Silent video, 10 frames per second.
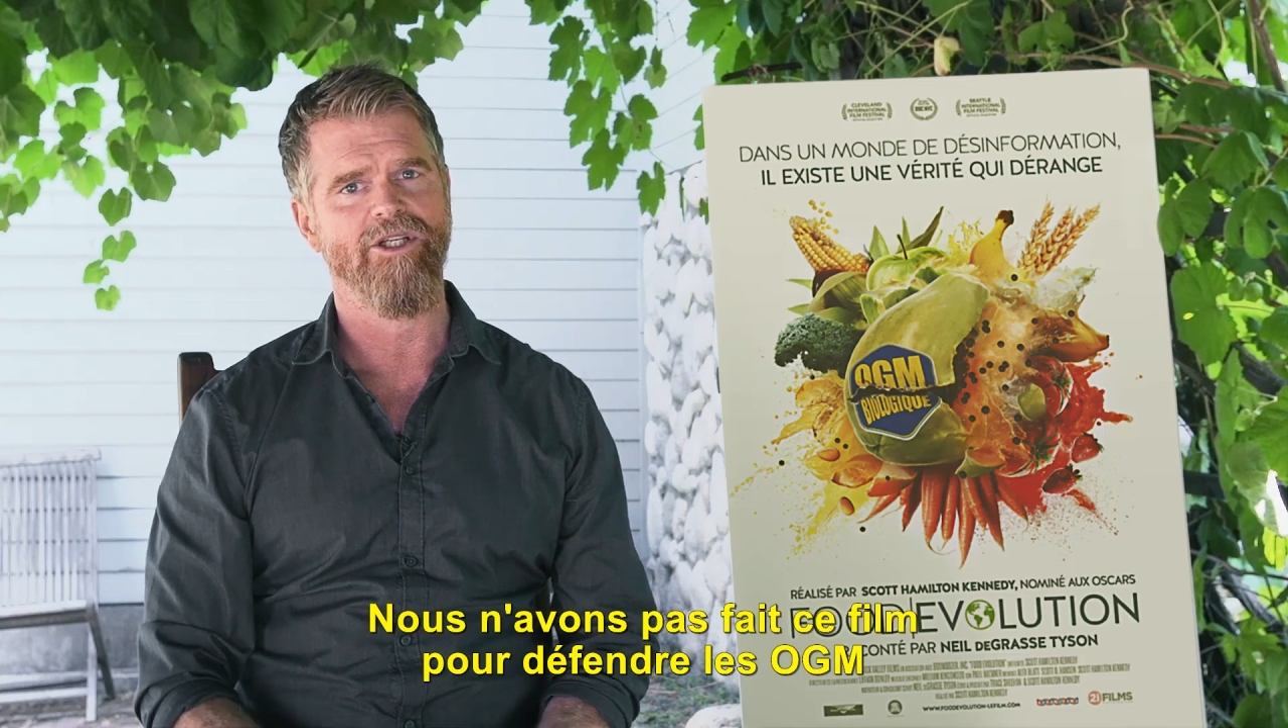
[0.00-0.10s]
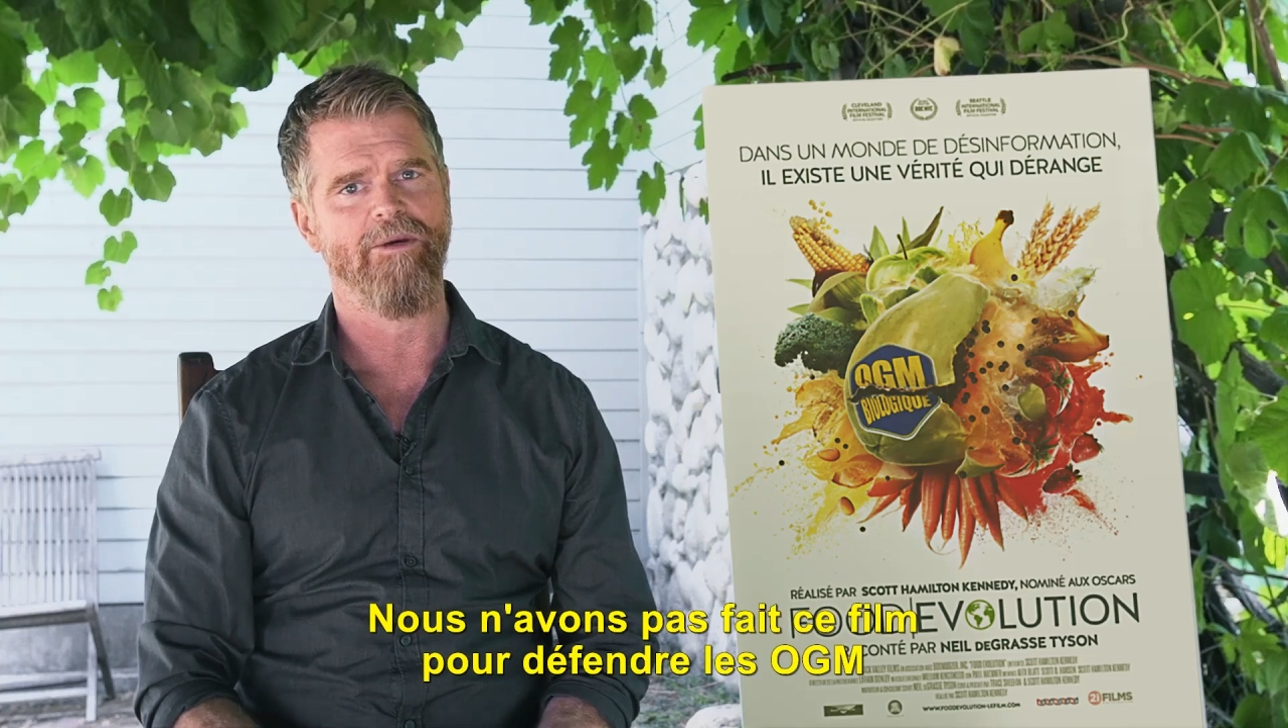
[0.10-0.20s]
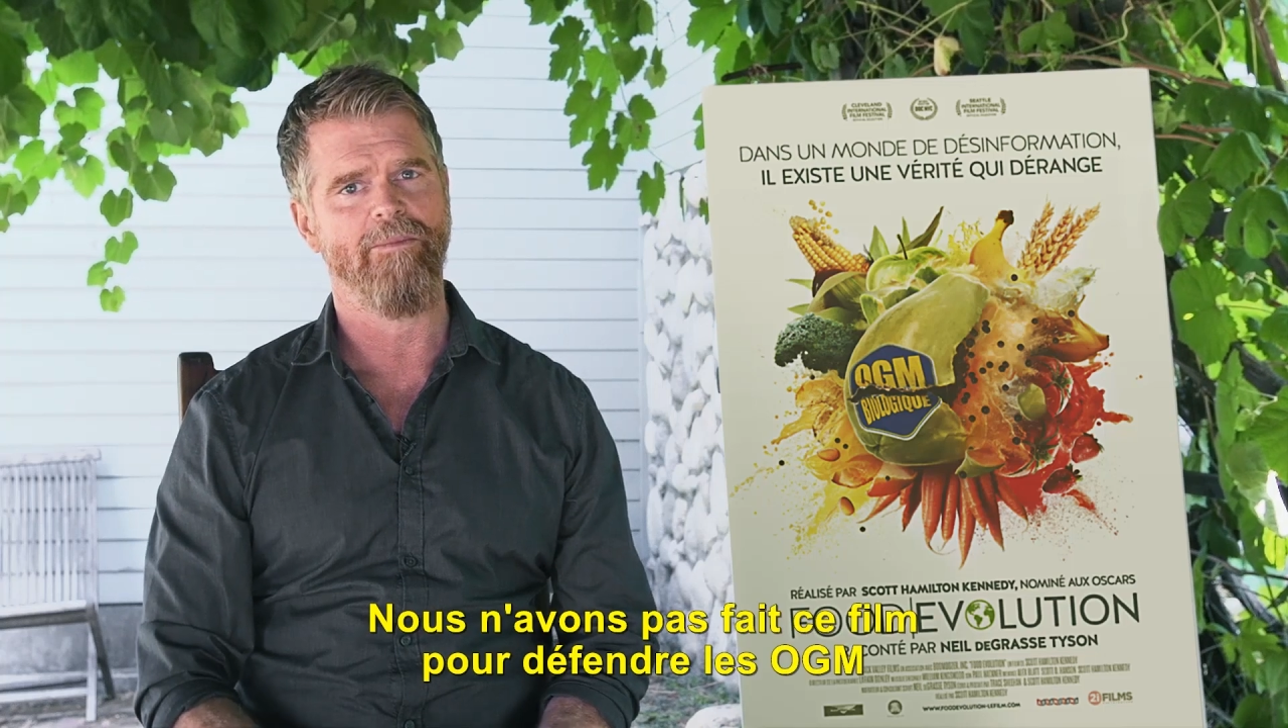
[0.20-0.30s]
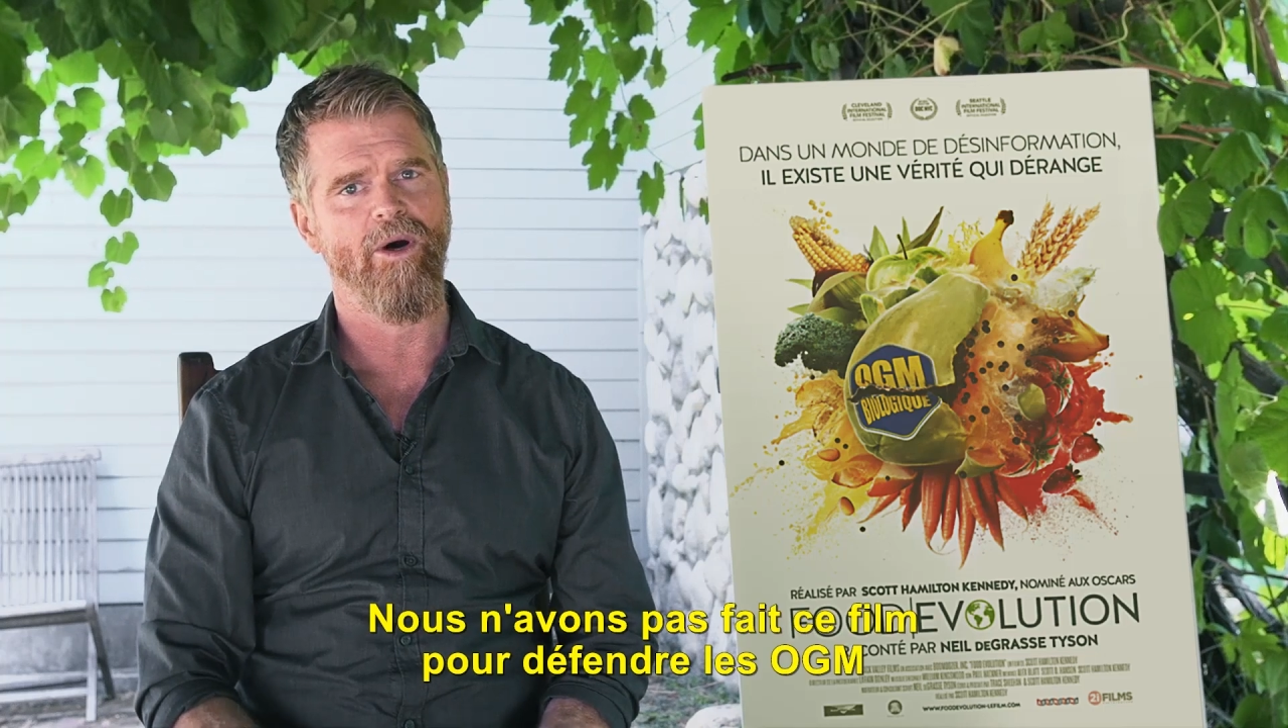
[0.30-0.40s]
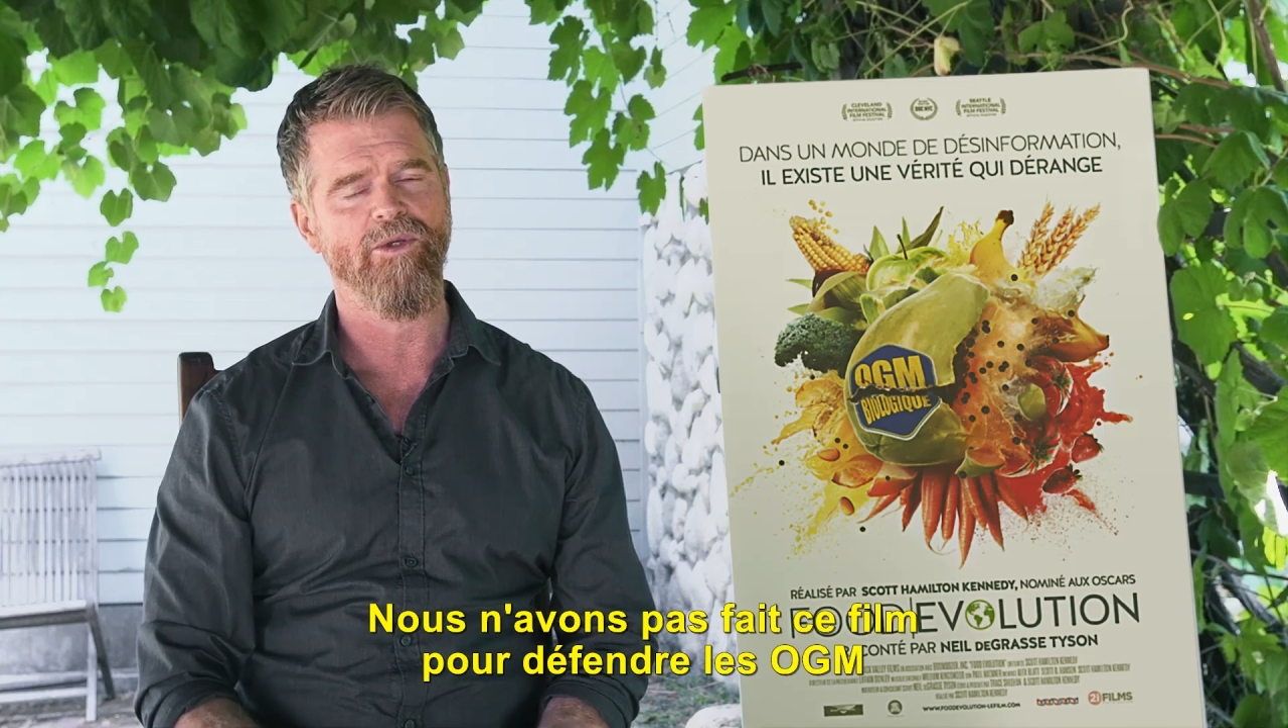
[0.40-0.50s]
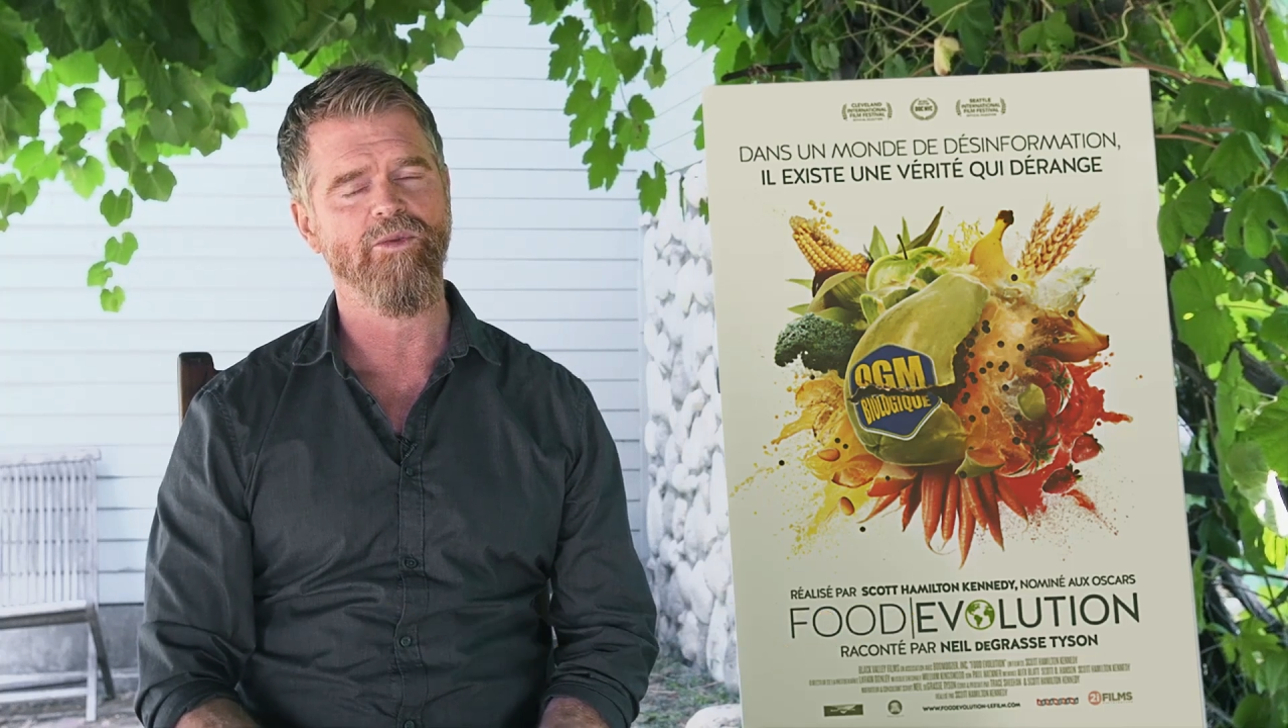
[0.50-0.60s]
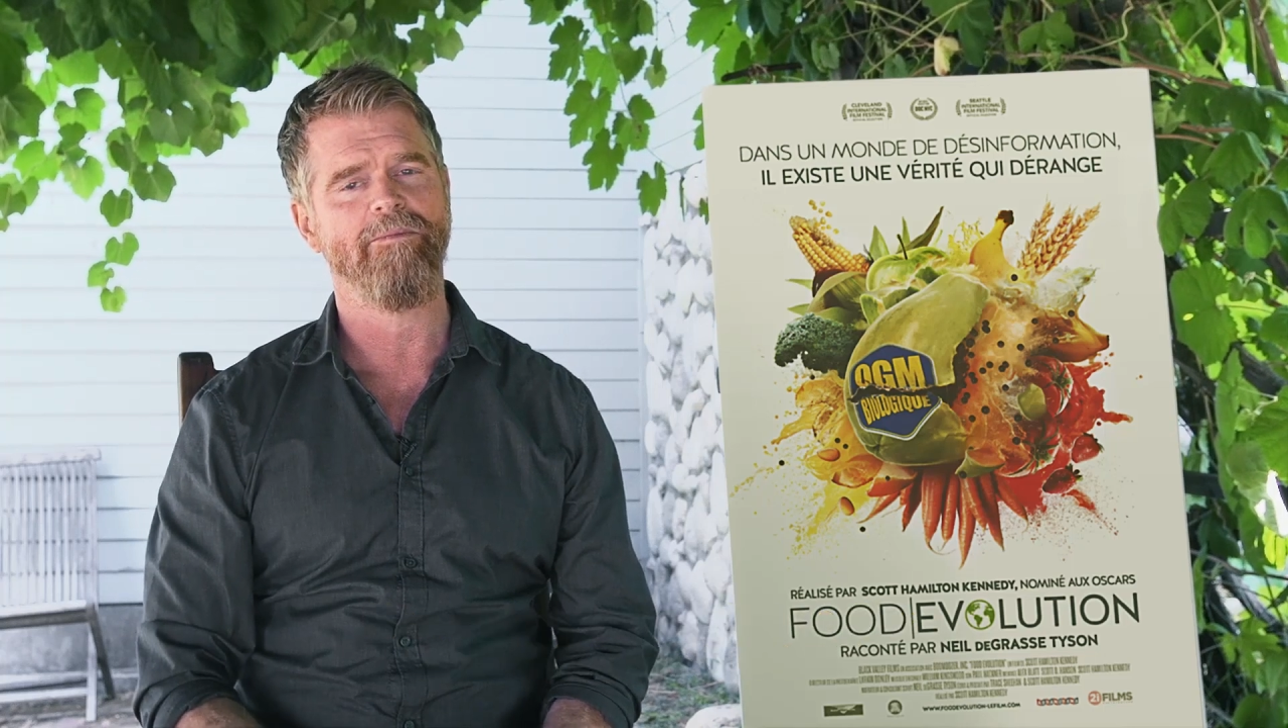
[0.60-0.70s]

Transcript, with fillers: GMOs,